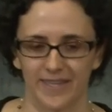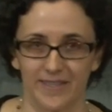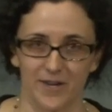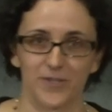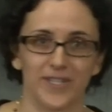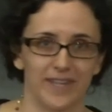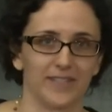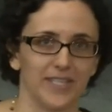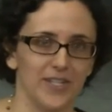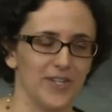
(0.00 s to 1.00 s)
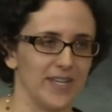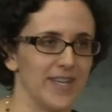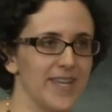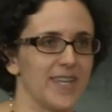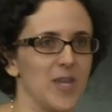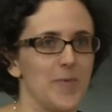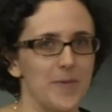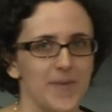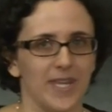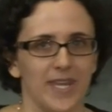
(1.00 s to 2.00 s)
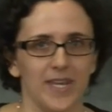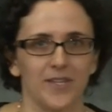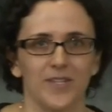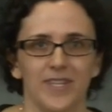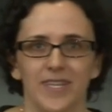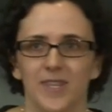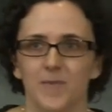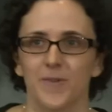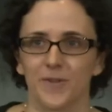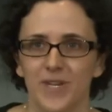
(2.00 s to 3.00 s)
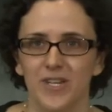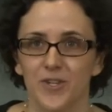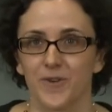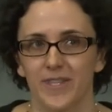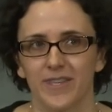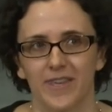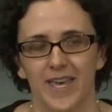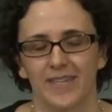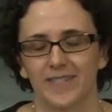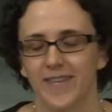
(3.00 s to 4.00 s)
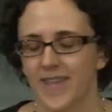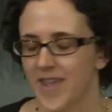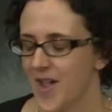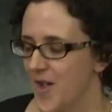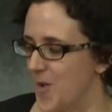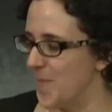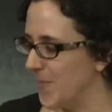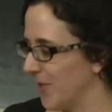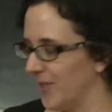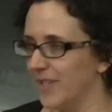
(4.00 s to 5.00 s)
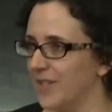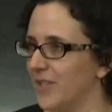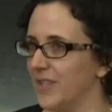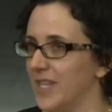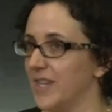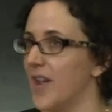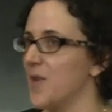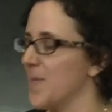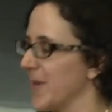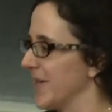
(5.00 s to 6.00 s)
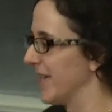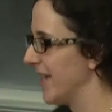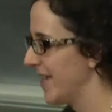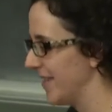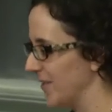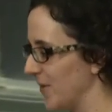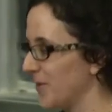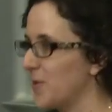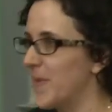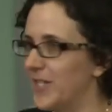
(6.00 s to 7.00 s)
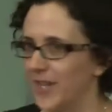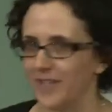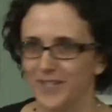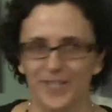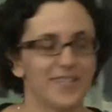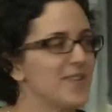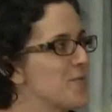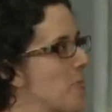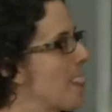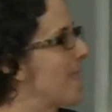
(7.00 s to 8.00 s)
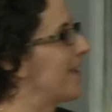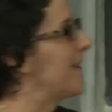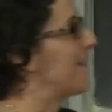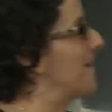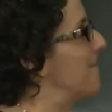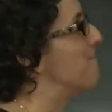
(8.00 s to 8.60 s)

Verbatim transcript: large scale teaching, keep them engaged, get them learning during the class, um, during the, the entire period. And so those are my challenges. And